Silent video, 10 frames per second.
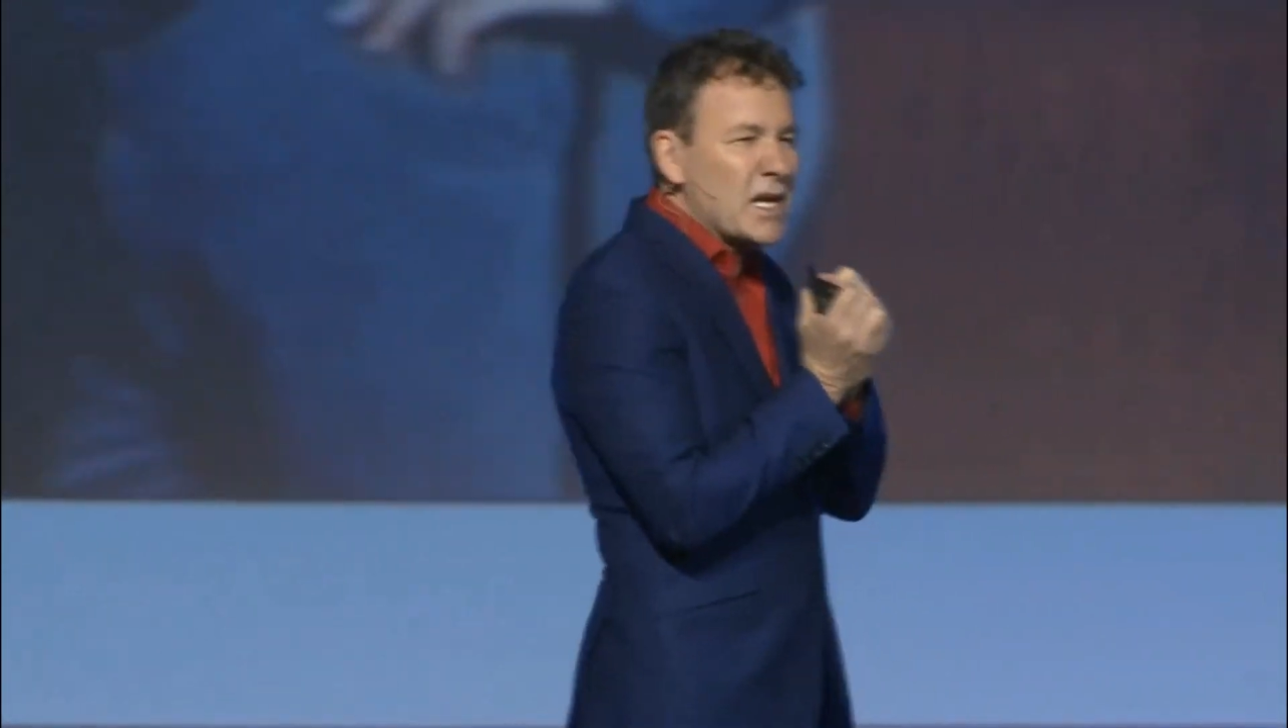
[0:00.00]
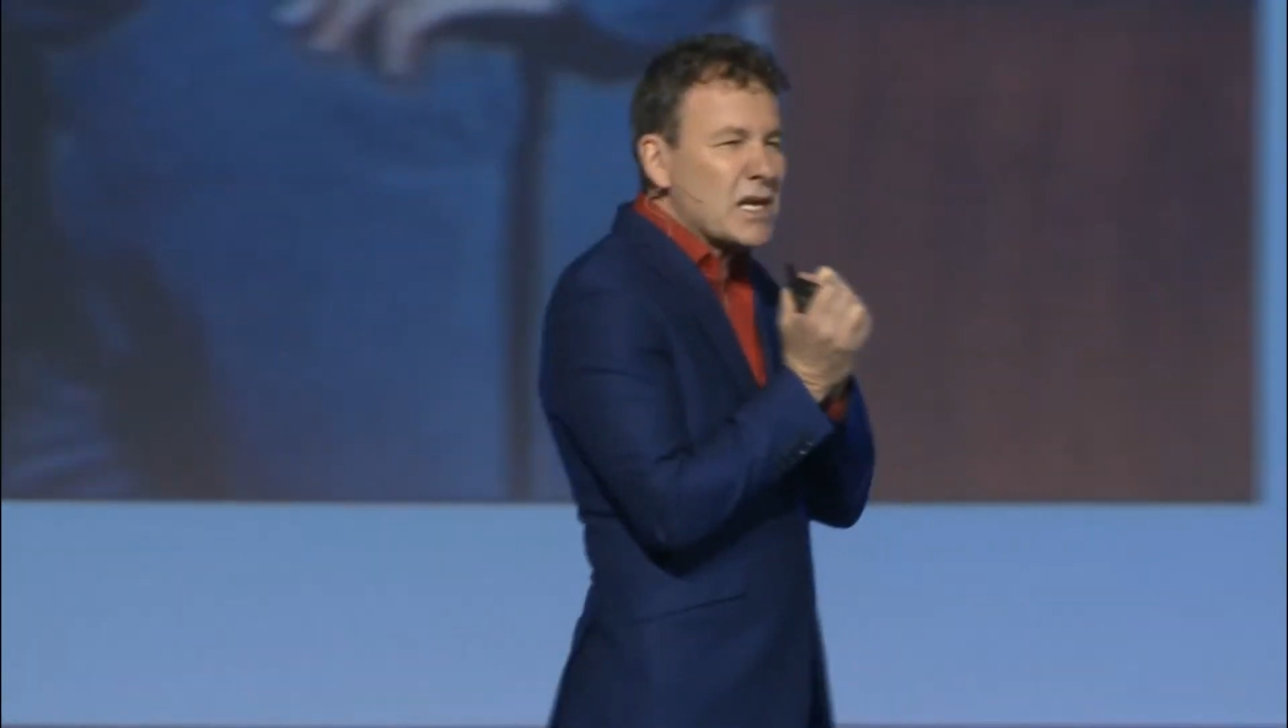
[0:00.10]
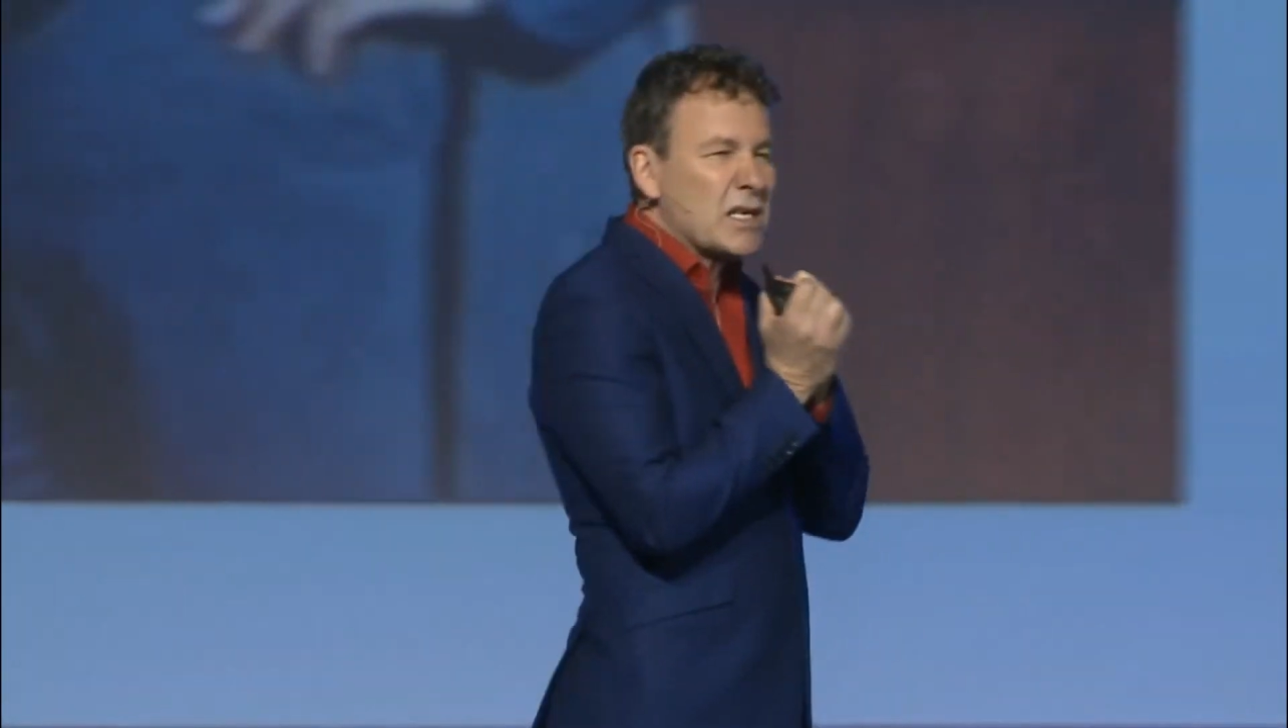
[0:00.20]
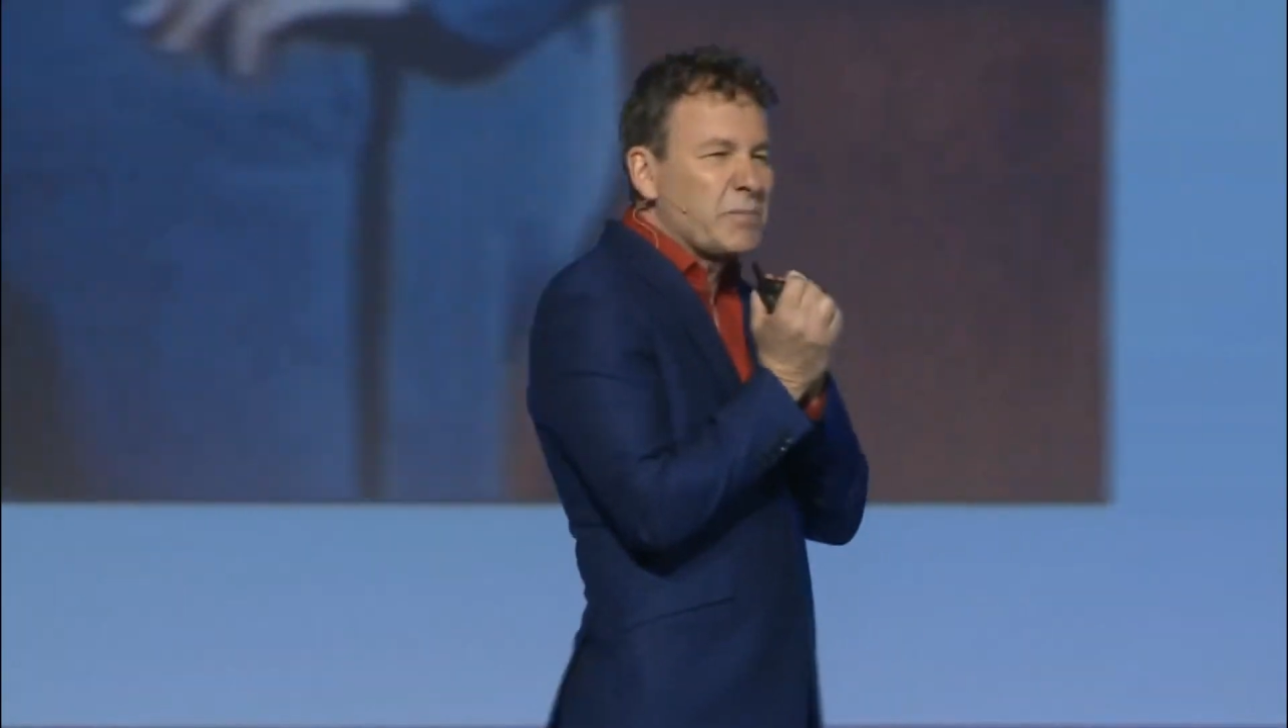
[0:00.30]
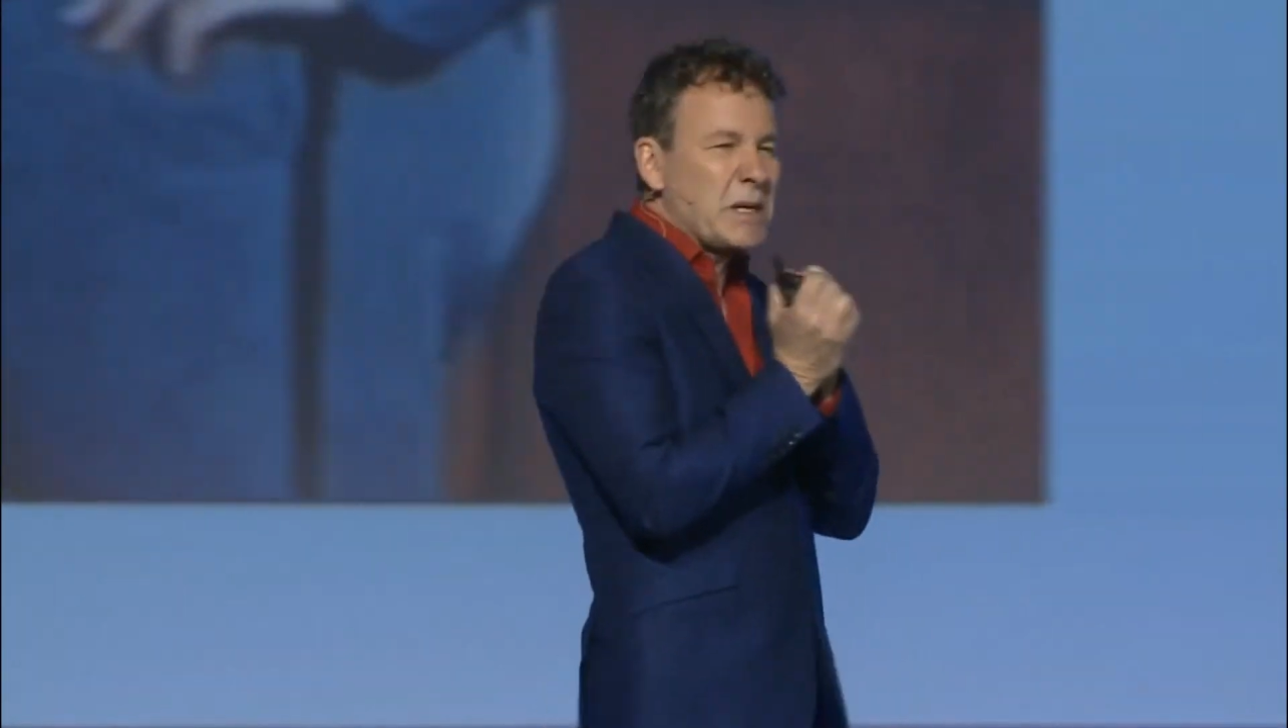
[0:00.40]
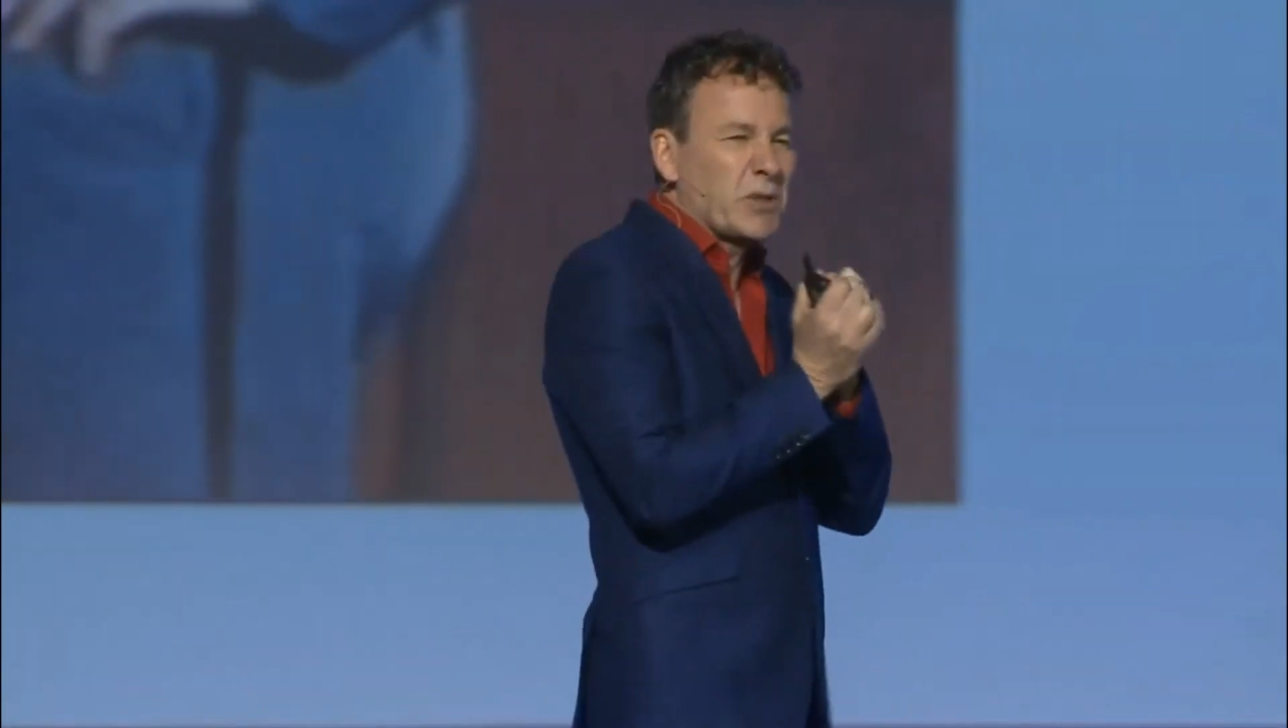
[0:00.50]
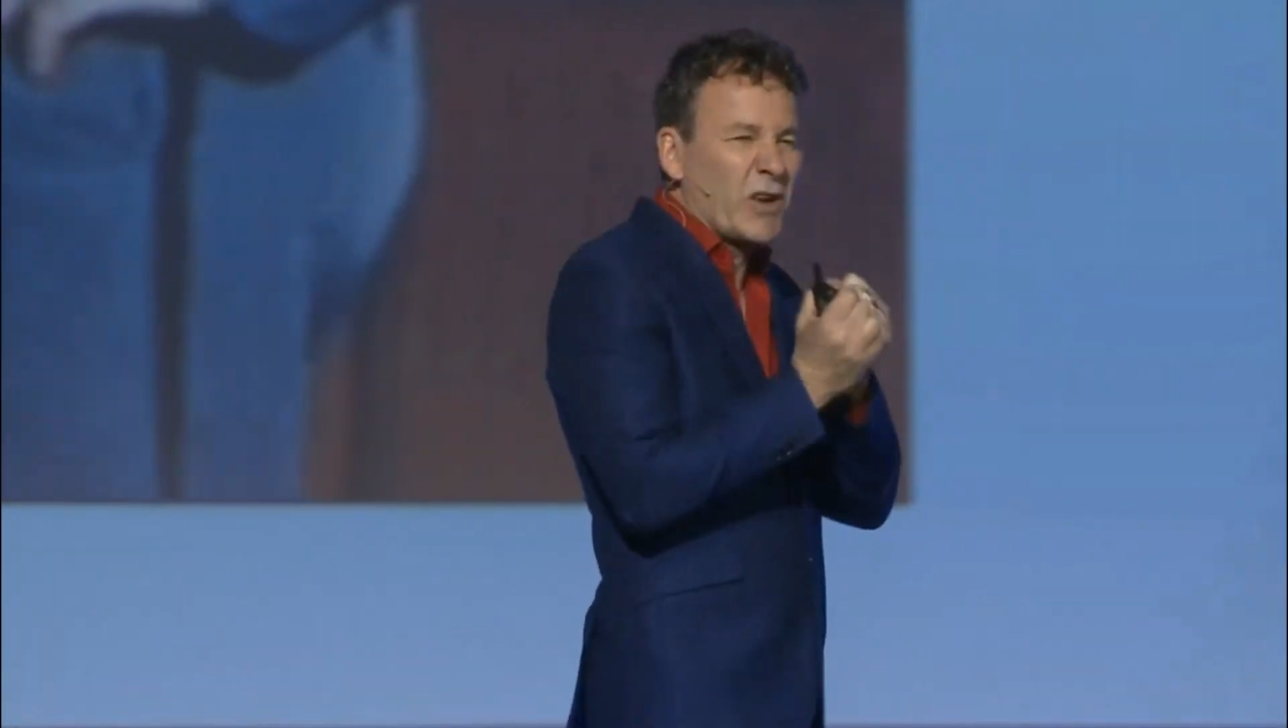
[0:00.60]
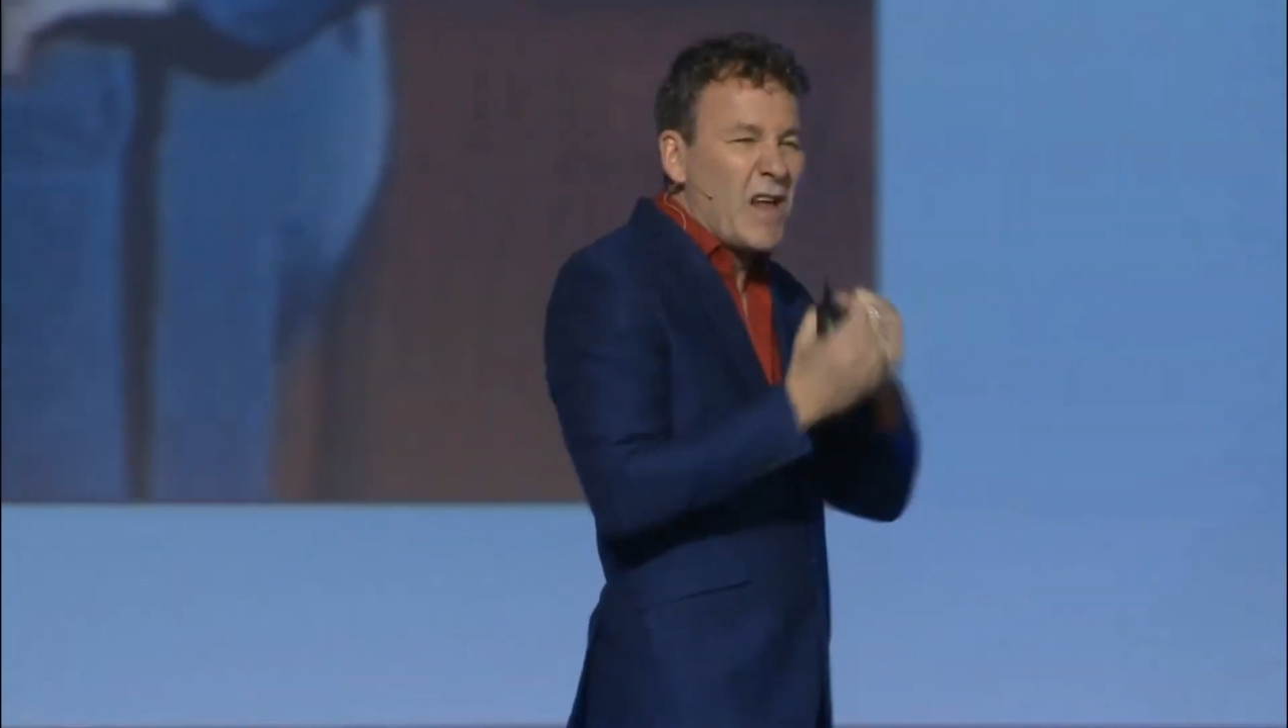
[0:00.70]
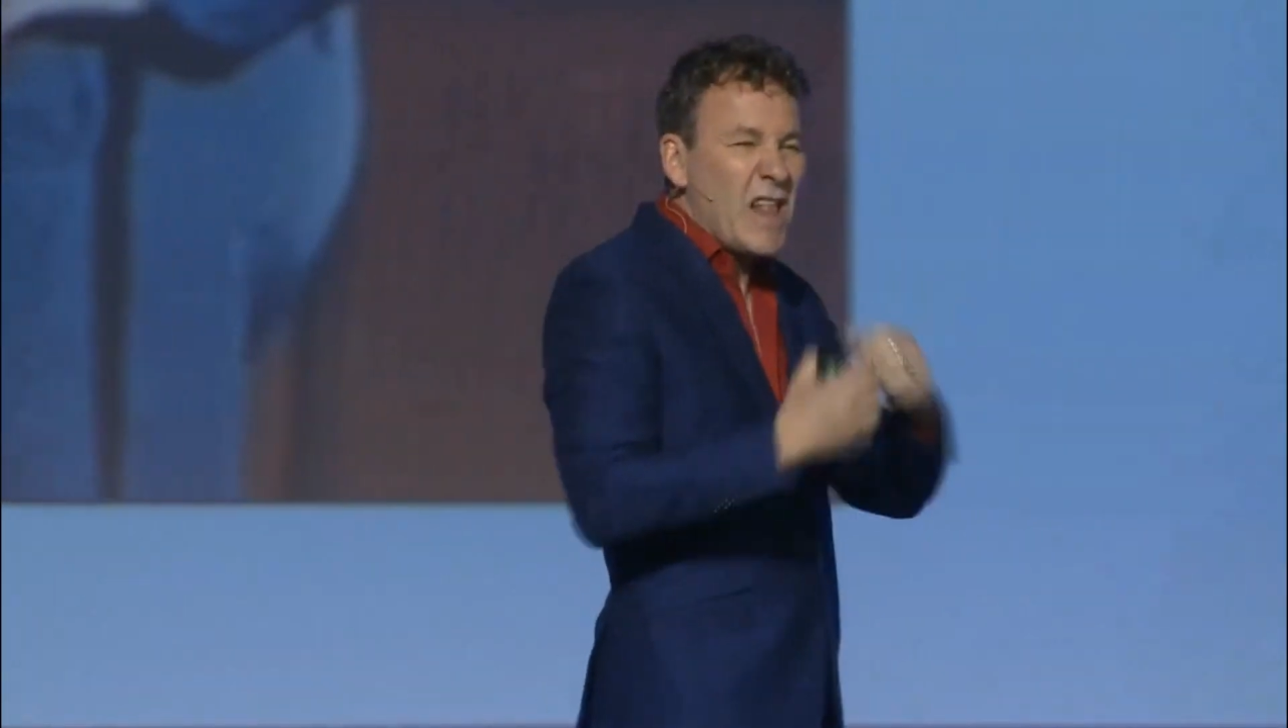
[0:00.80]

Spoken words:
the people that are in